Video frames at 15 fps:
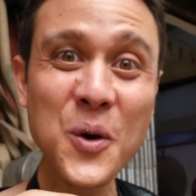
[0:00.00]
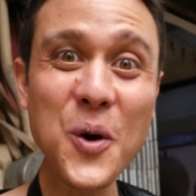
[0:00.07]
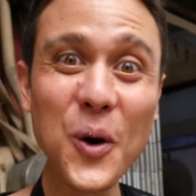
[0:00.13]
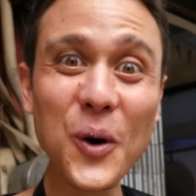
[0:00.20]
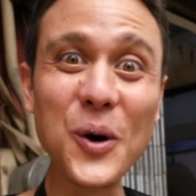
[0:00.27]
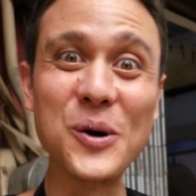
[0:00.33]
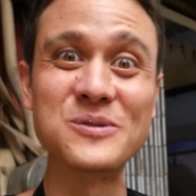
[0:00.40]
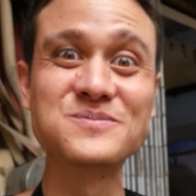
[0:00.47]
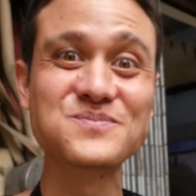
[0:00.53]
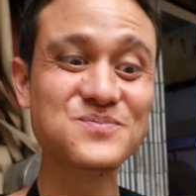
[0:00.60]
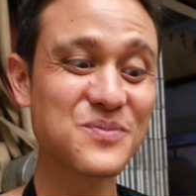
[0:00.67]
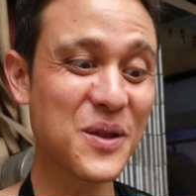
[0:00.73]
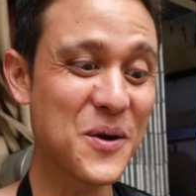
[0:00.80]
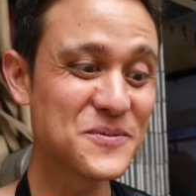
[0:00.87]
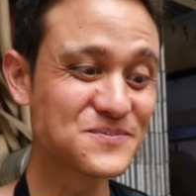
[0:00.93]
Oh,
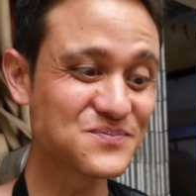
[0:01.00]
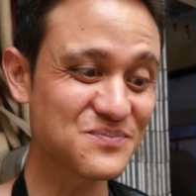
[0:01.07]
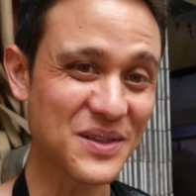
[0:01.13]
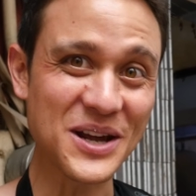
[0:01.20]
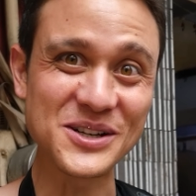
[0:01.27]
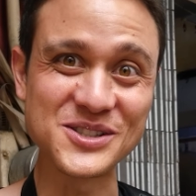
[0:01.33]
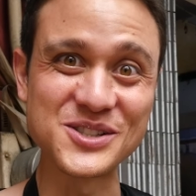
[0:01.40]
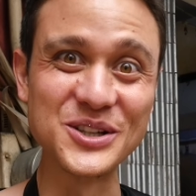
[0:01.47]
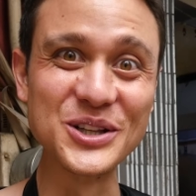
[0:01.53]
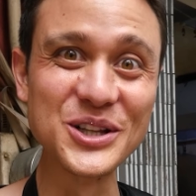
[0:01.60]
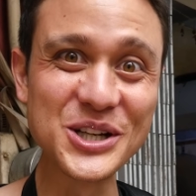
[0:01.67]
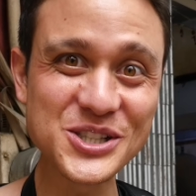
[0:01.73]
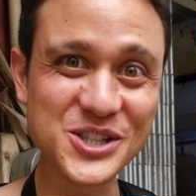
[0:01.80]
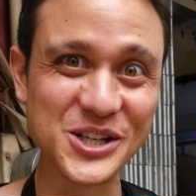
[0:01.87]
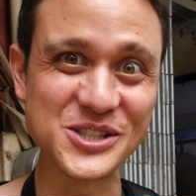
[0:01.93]
that is
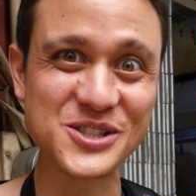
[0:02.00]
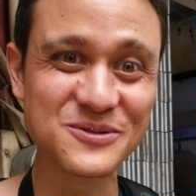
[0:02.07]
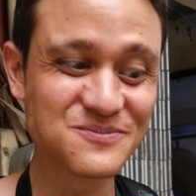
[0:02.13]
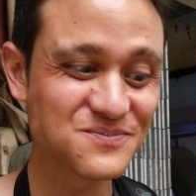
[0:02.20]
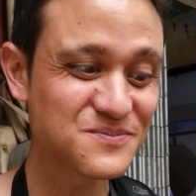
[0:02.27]
delicious.